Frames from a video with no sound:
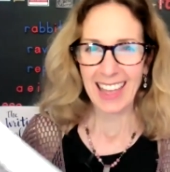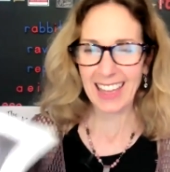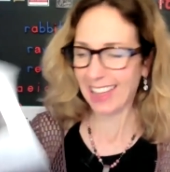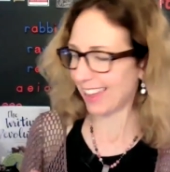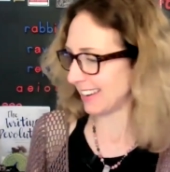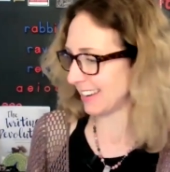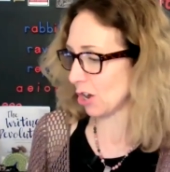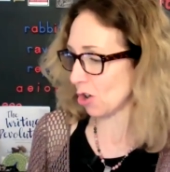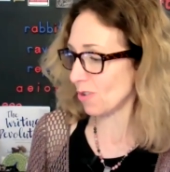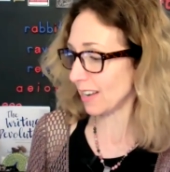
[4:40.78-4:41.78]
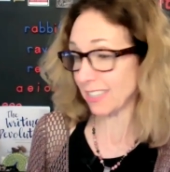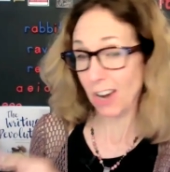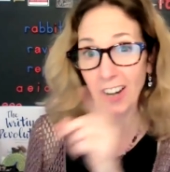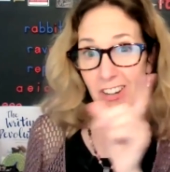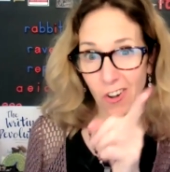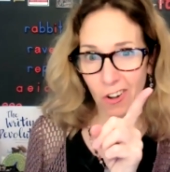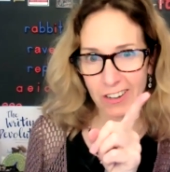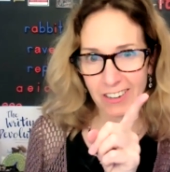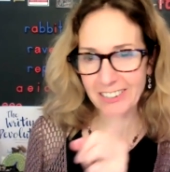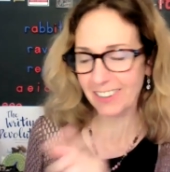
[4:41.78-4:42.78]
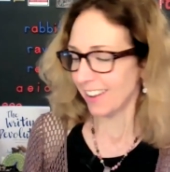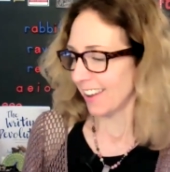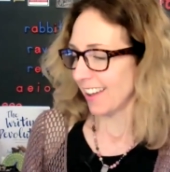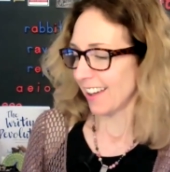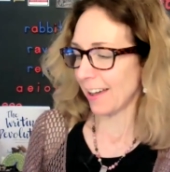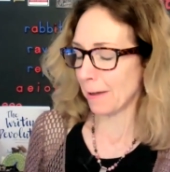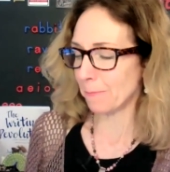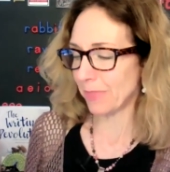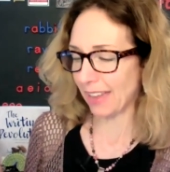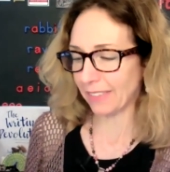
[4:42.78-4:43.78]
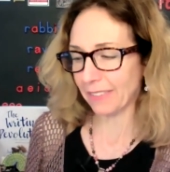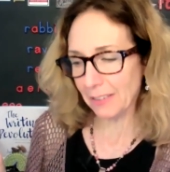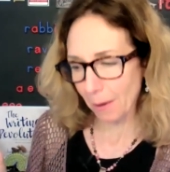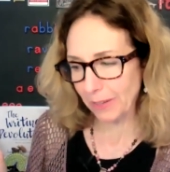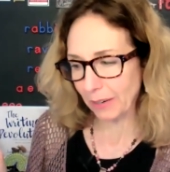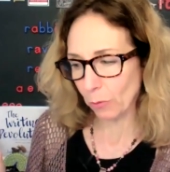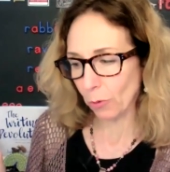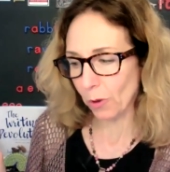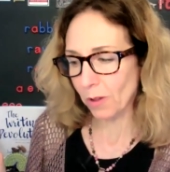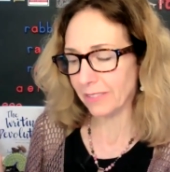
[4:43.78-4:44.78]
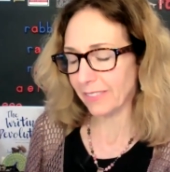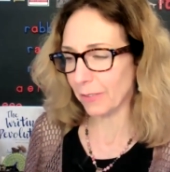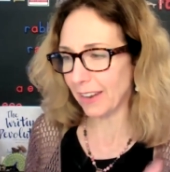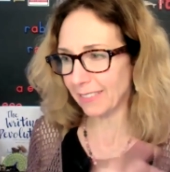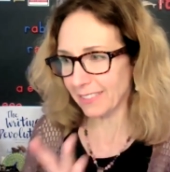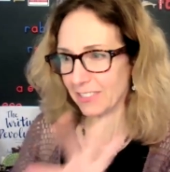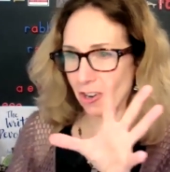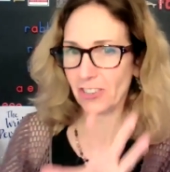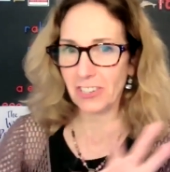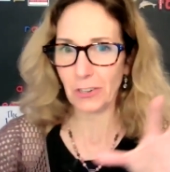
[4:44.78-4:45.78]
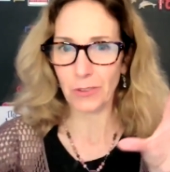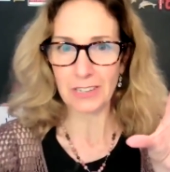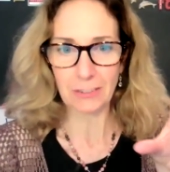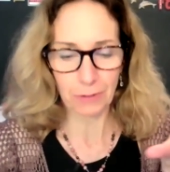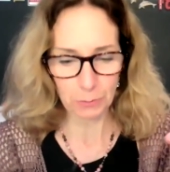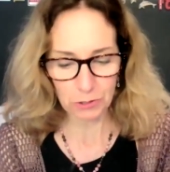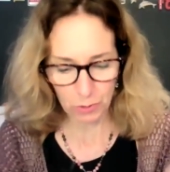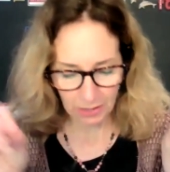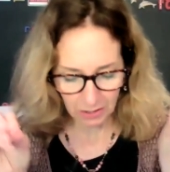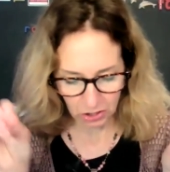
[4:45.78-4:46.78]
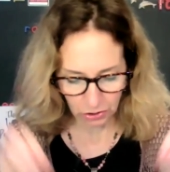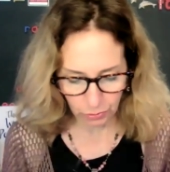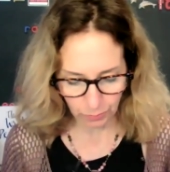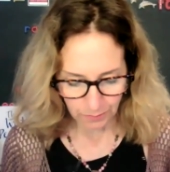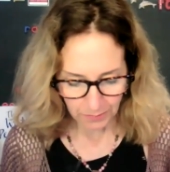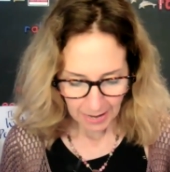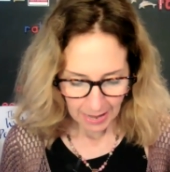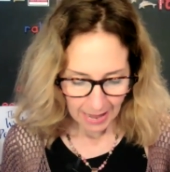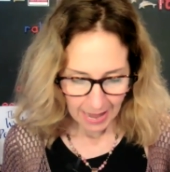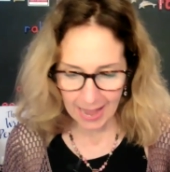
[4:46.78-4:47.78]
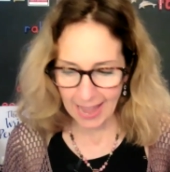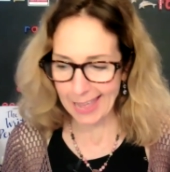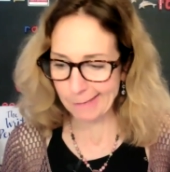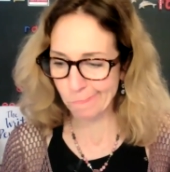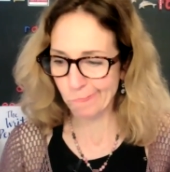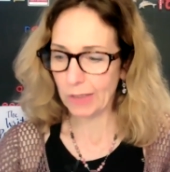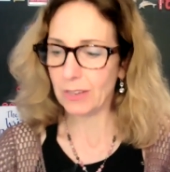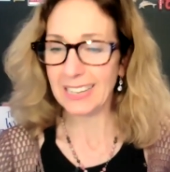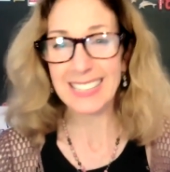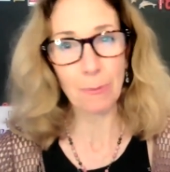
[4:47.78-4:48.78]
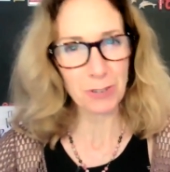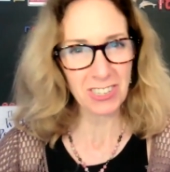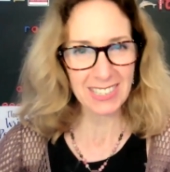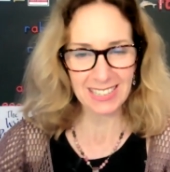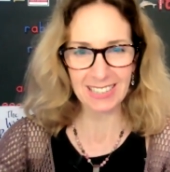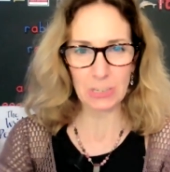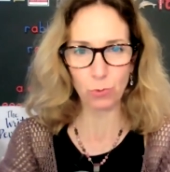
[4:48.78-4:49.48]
And no, it's not knotted. That's the doubling rule. So they start to learn the difference between the 2. And the exceptions to this